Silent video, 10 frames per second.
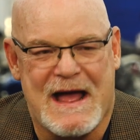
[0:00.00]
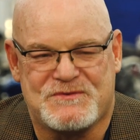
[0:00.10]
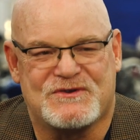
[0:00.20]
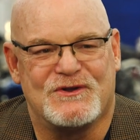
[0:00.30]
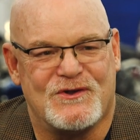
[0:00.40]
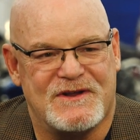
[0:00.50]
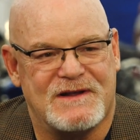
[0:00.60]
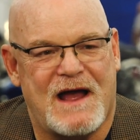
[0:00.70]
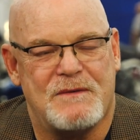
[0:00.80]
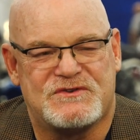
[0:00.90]
Absolutely.
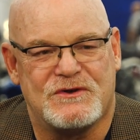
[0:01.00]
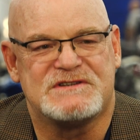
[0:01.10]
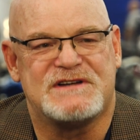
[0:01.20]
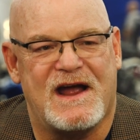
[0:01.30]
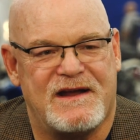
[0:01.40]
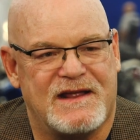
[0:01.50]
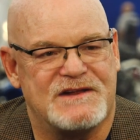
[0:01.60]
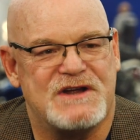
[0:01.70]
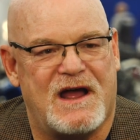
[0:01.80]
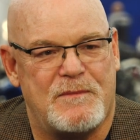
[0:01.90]
I'm so excited to
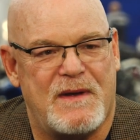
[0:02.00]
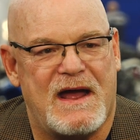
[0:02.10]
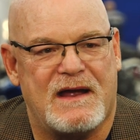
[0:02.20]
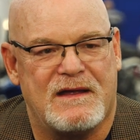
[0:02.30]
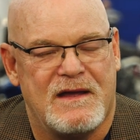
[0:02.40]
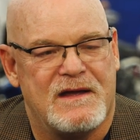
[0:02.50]
get John back.